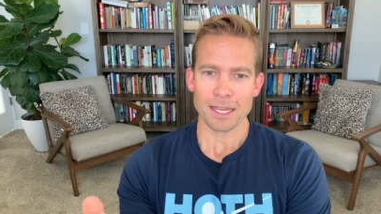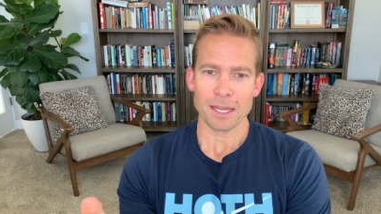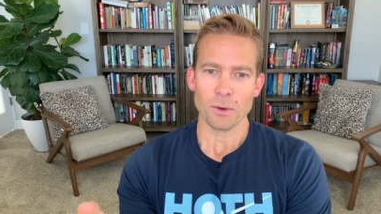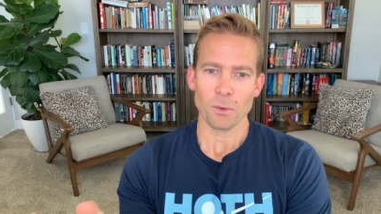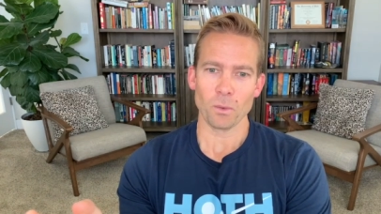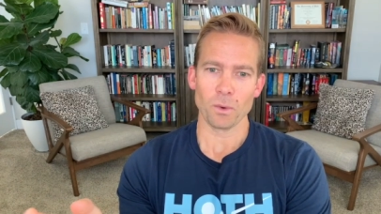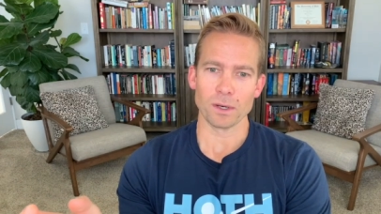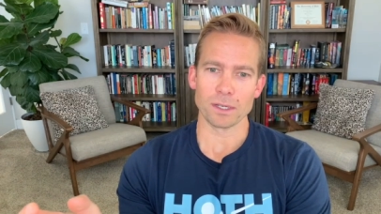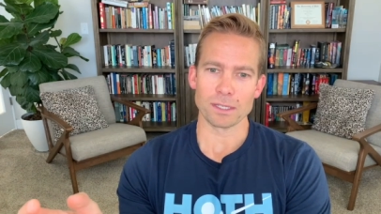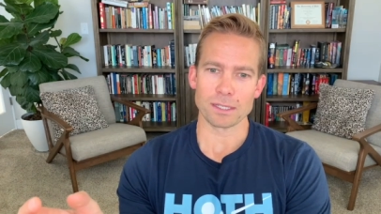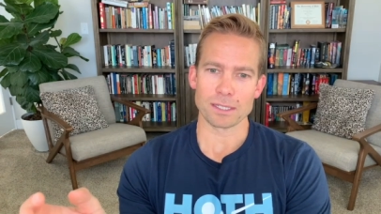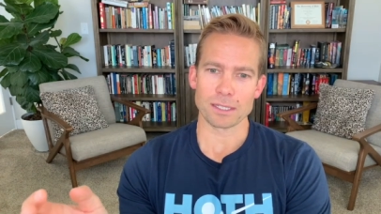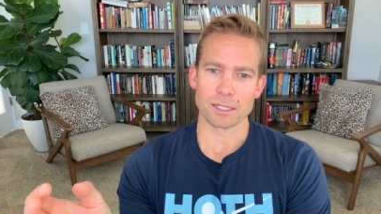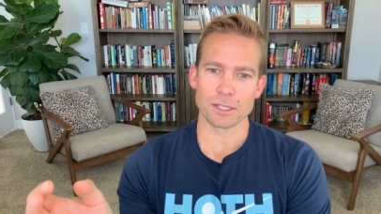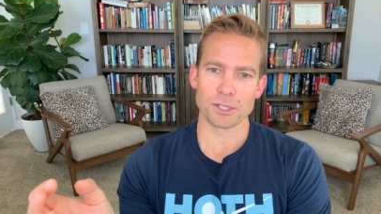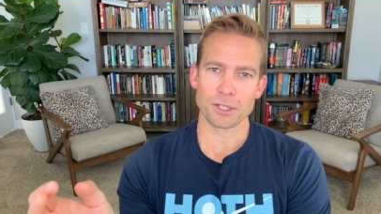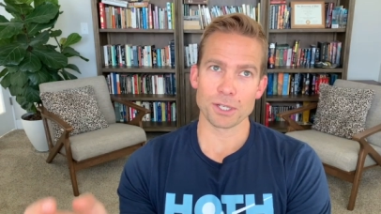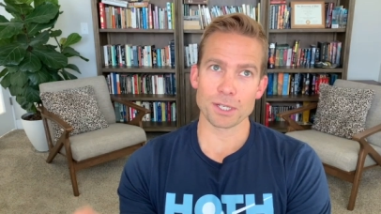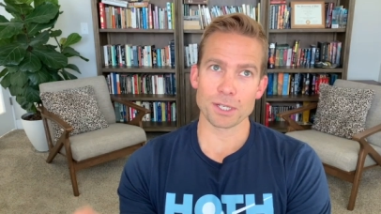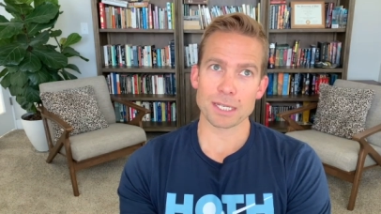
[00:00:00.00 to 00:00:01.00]
was
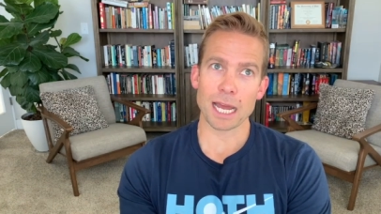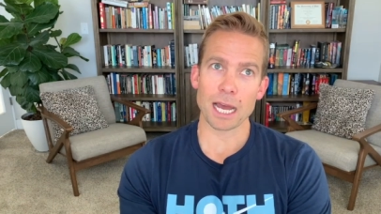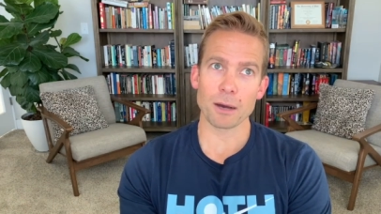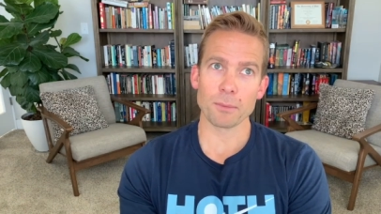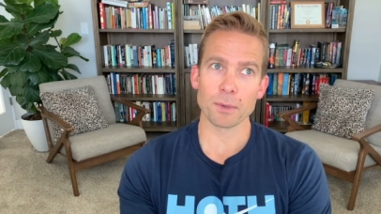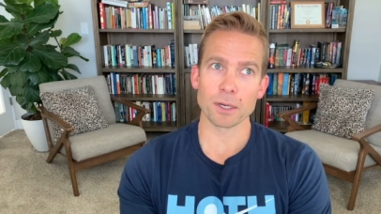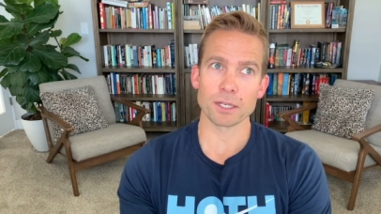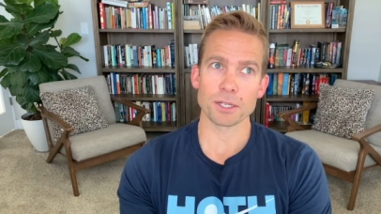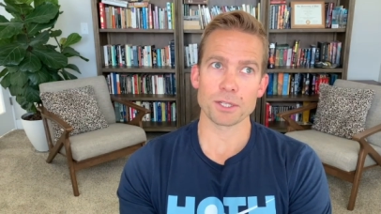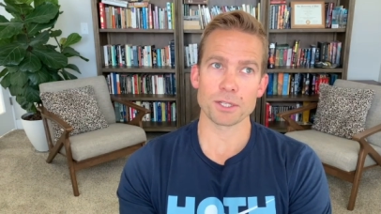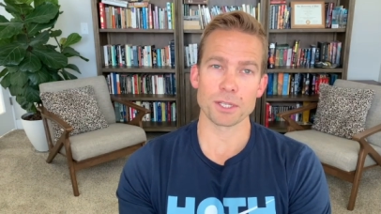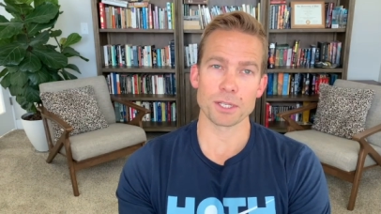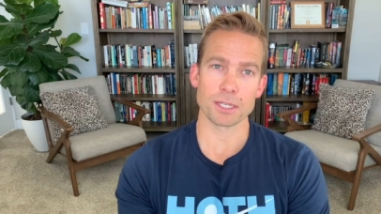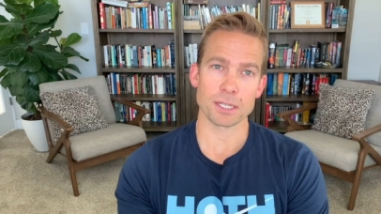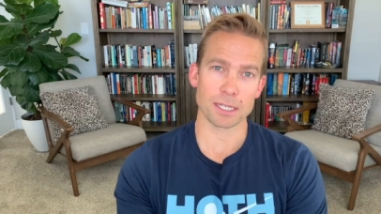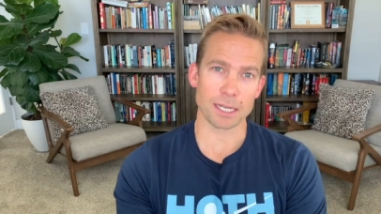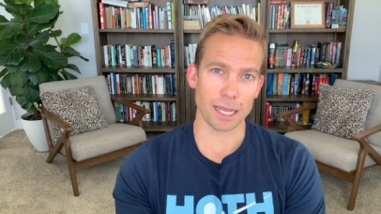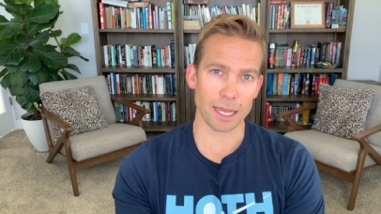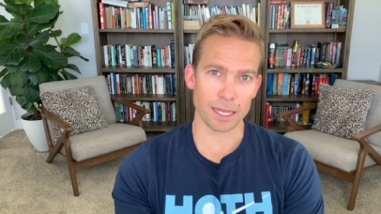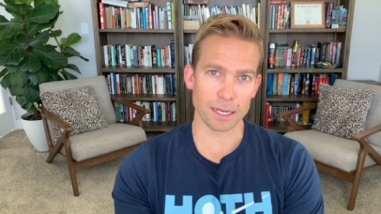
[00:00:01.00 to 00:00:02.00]
just how much
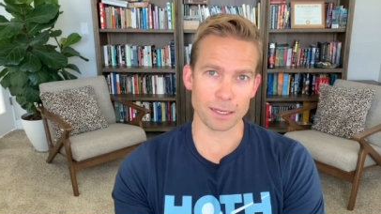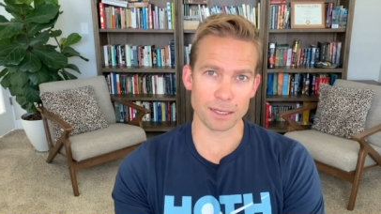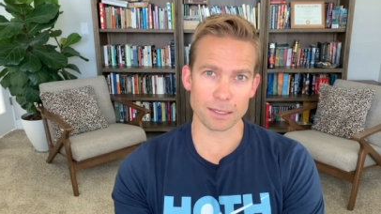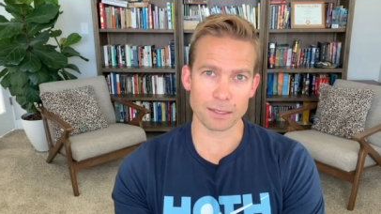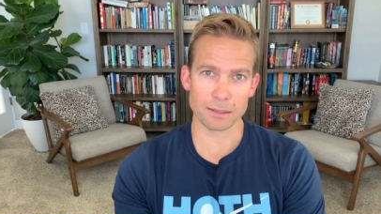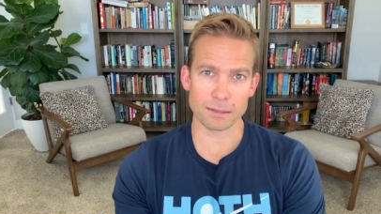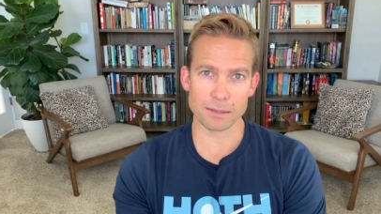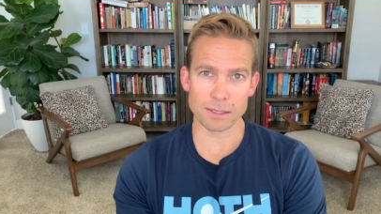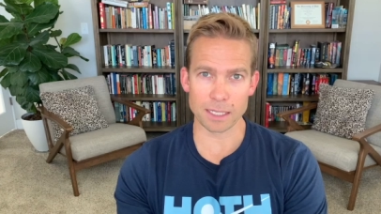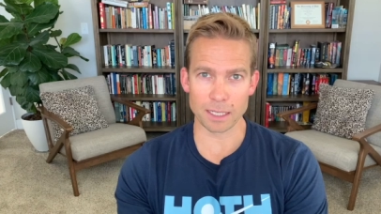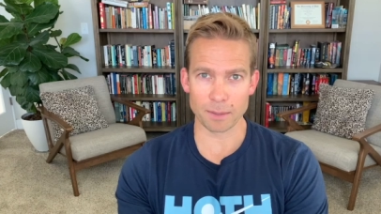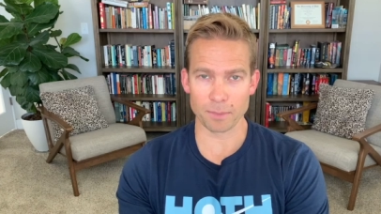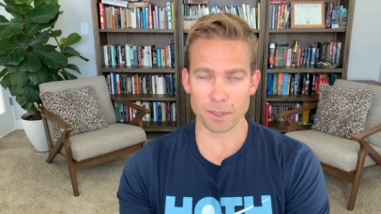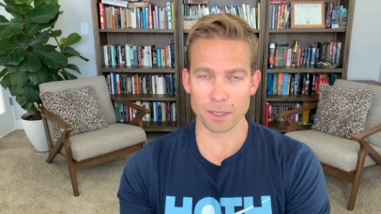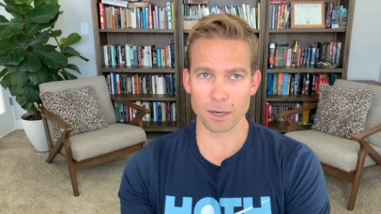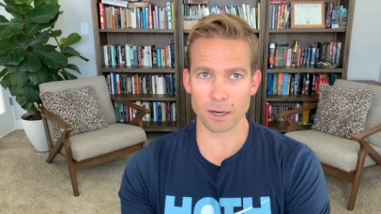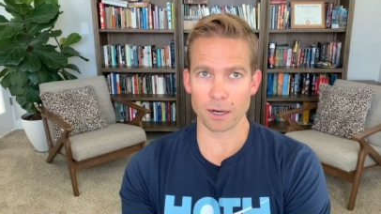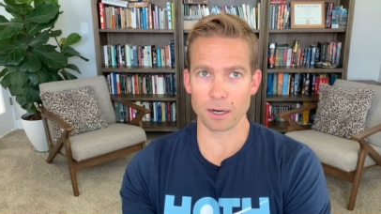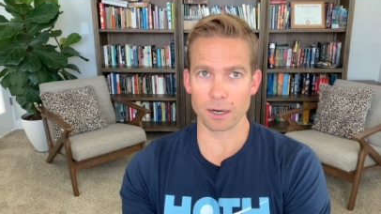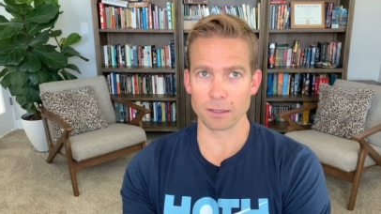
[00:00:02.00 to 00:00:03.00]
sustained
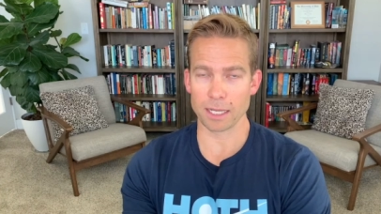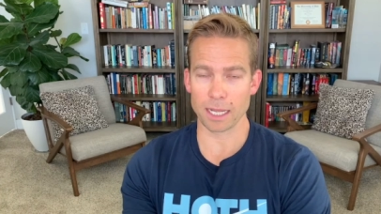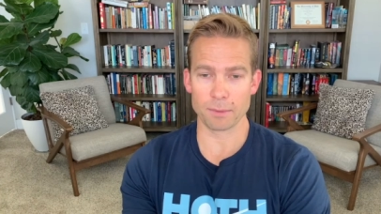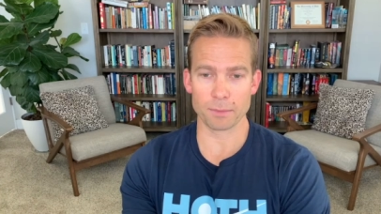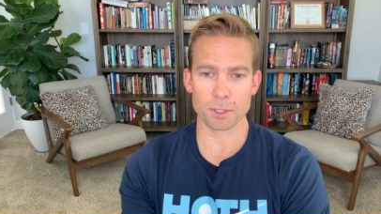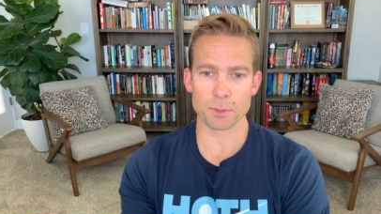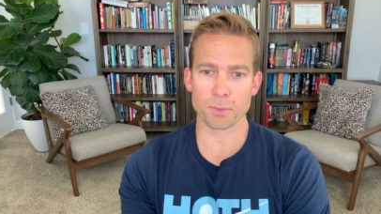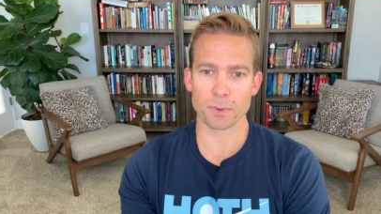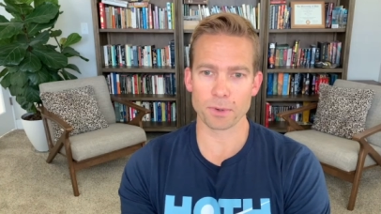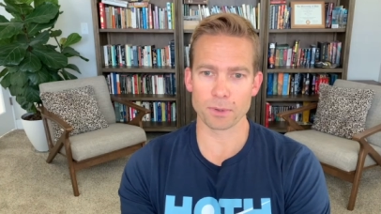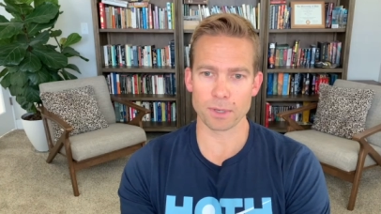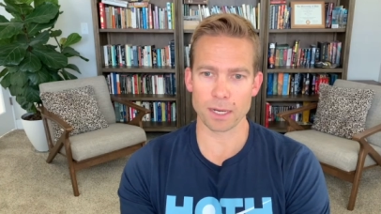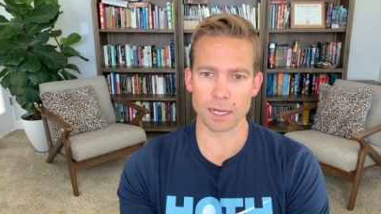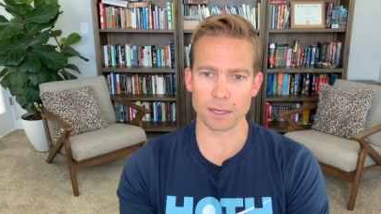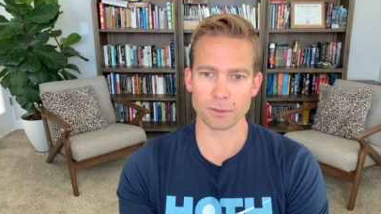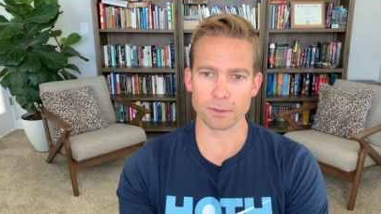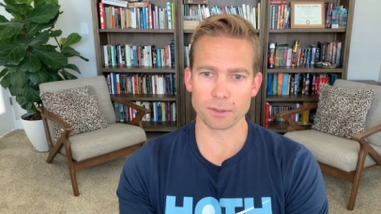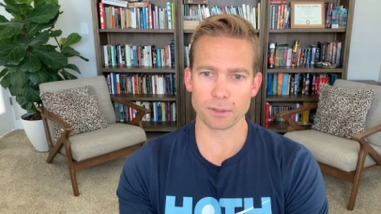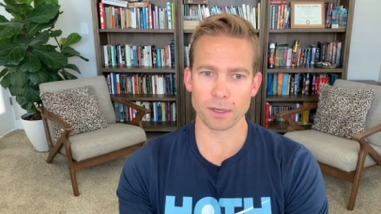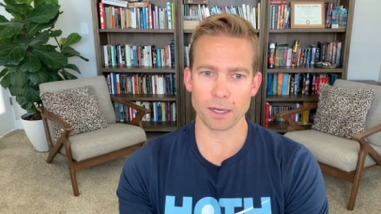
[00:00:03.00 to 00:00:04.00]
DPR, damage per
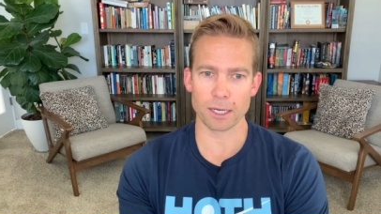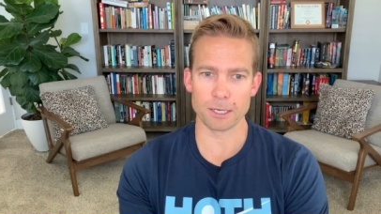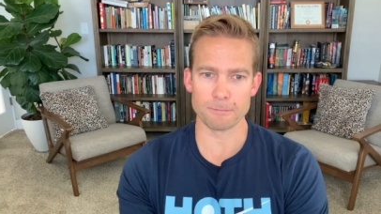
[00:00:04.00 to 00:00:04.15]
round,